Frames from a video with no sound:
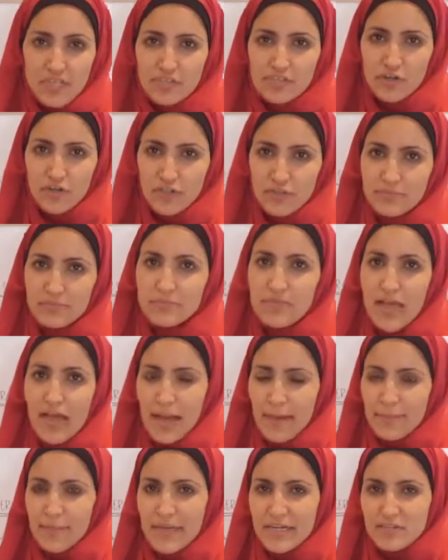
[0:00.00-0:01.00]
So
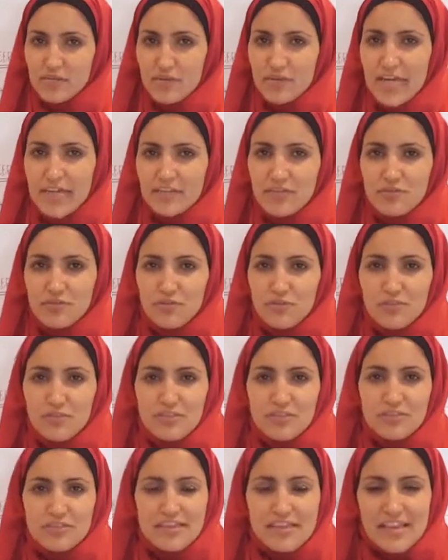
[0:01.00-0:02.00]
make sure that
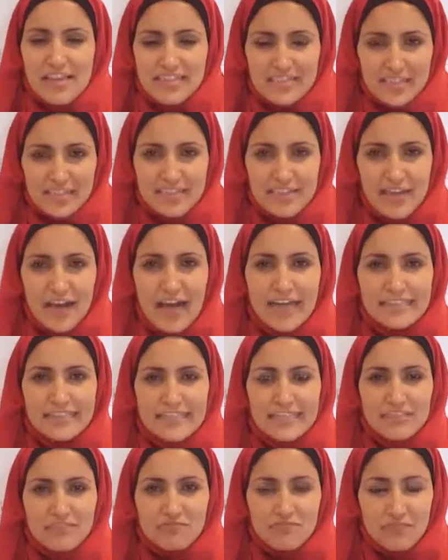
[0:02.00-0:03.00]
the study guide
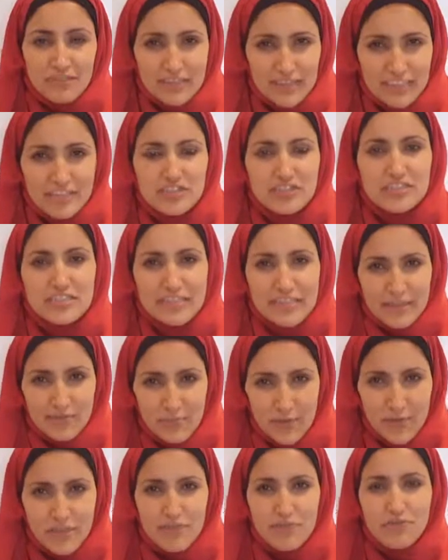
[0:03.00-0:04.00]
is religiously
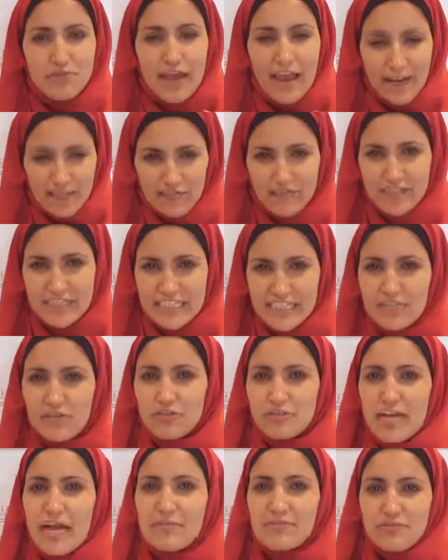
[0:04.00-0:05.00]
with you every
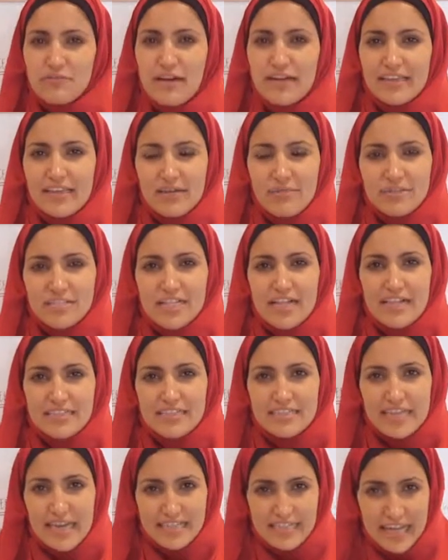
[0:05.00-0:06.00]
single time you write a language
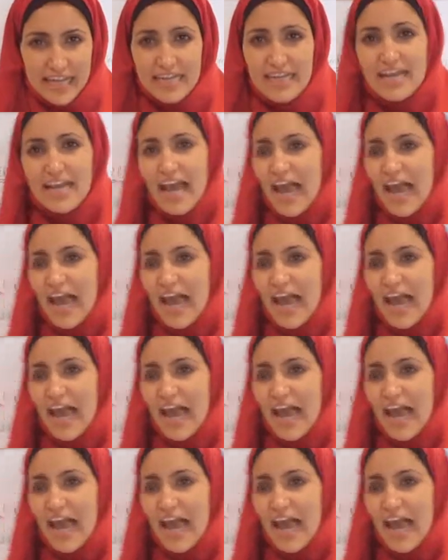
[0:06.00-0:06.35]
analysis essay,